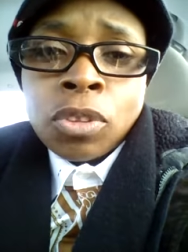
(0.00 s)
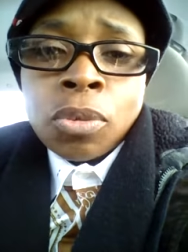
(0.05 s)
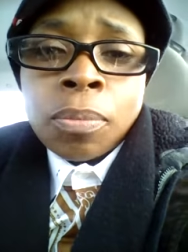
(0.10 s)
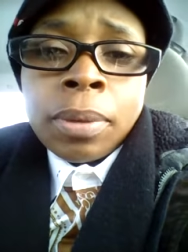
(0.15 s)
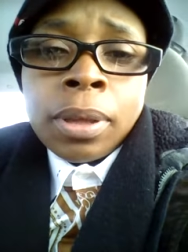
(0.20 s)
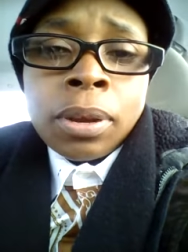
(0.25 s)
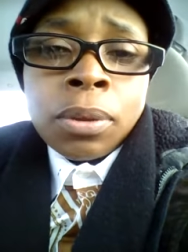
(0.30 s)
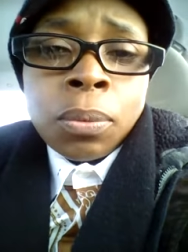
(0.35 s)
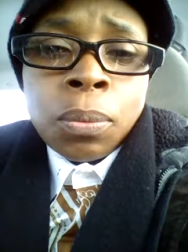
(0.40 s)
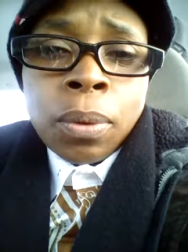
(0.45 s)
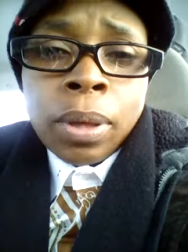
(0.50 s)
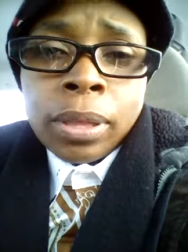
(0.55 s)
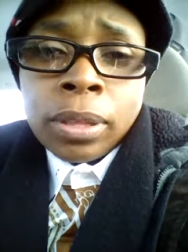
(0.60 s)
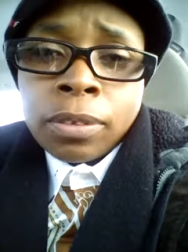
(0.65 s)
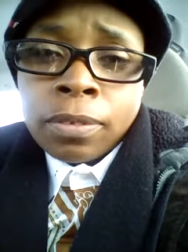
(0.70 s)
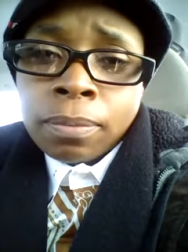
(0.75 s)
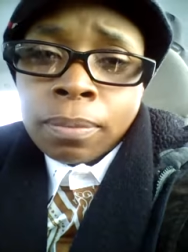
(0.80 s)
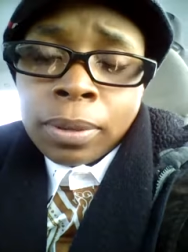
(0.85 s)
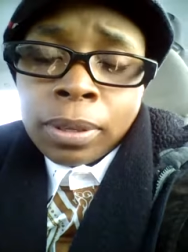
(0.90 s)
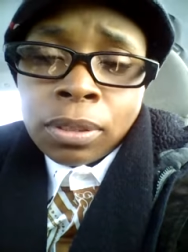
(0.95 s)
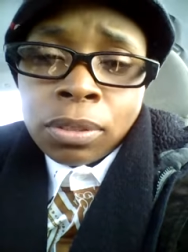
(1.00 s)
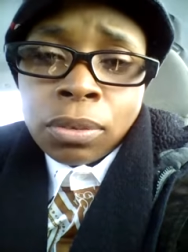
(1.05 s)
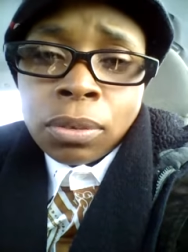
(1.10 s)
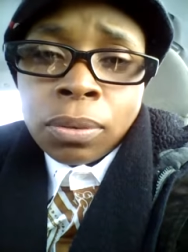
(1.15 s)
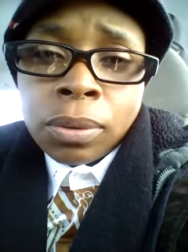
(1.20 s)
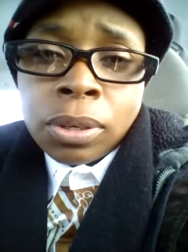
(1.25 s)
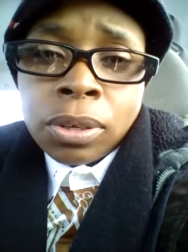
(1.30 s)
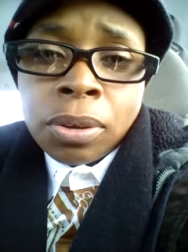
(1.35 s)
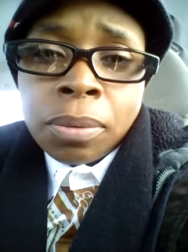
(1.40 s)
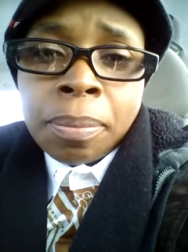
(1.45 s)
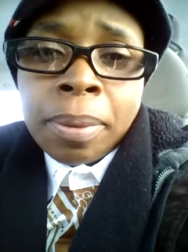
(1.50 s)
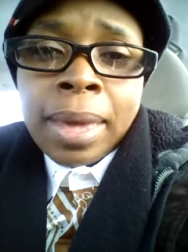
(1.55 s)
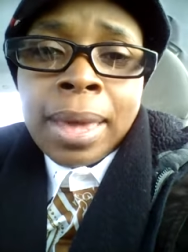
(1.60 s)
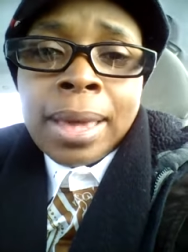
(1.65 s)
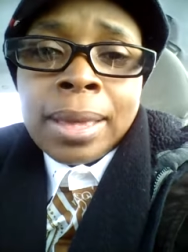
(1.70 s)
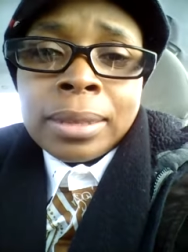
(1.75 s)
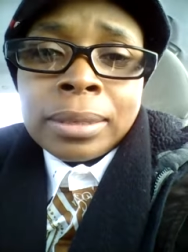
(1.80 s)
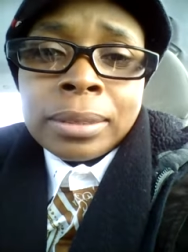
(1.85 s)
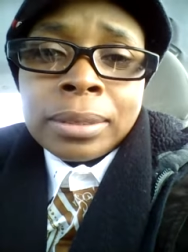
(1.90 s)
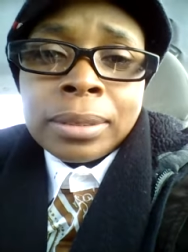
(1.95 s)
No matter what you've been through in your
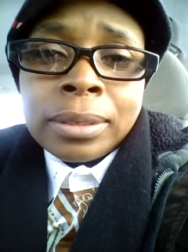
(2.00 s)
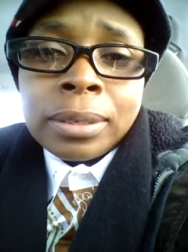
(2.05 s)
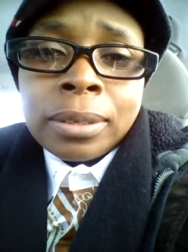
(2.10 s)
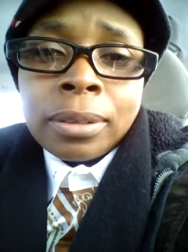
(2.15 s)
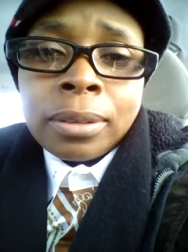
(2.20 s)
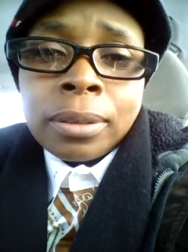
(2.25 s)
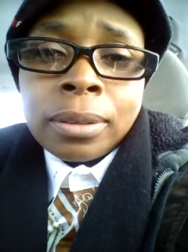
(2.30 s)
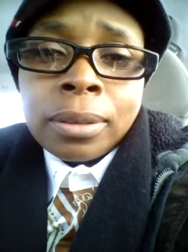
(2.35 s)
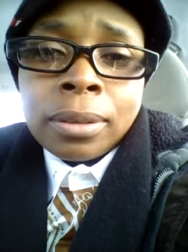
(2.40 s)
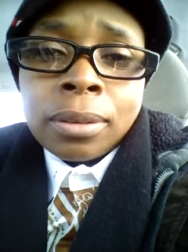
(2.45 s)
past,